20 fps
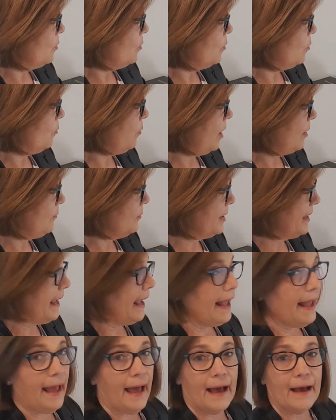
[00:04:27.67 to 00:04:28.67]
what we
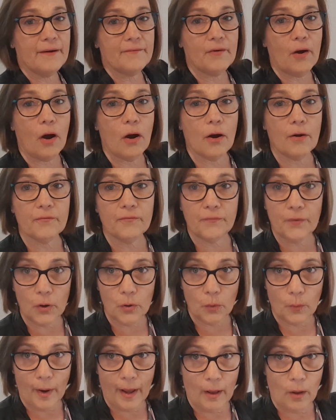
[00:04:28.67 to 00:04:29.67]
have are
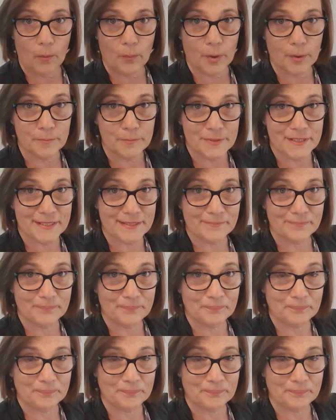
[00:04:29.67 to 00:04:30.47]
photo albums,